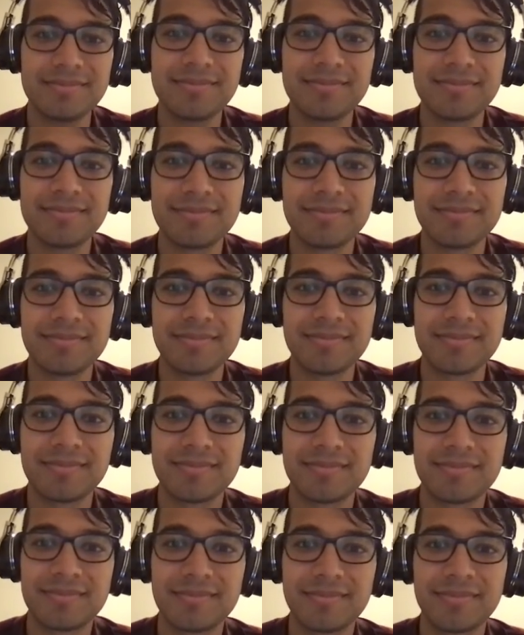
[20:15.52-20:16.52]

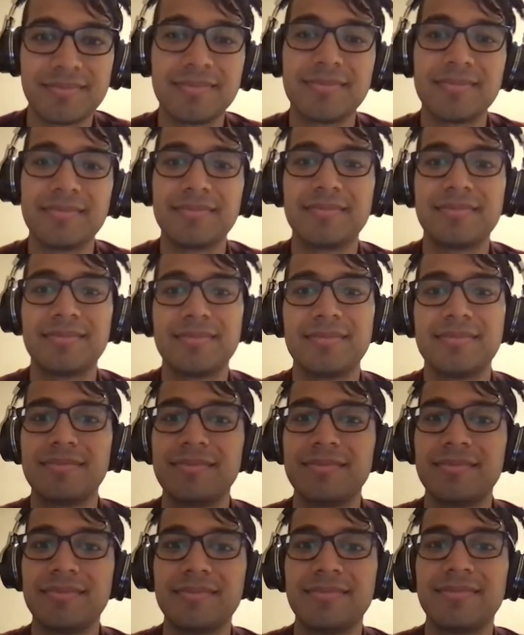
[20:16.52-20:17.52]

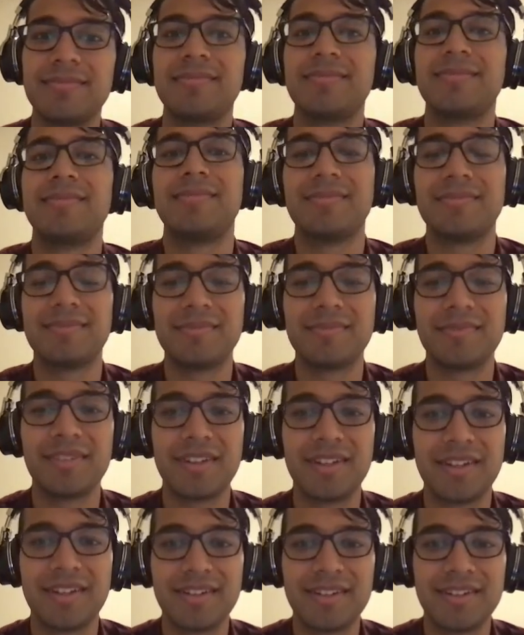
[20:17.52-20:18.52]

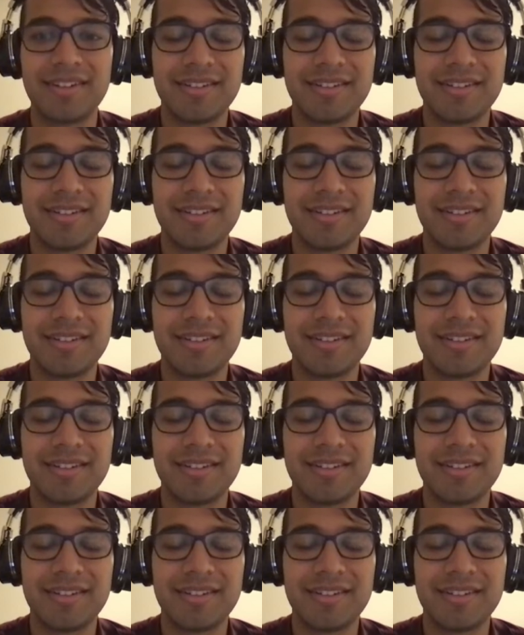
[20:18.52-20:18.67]
(silent)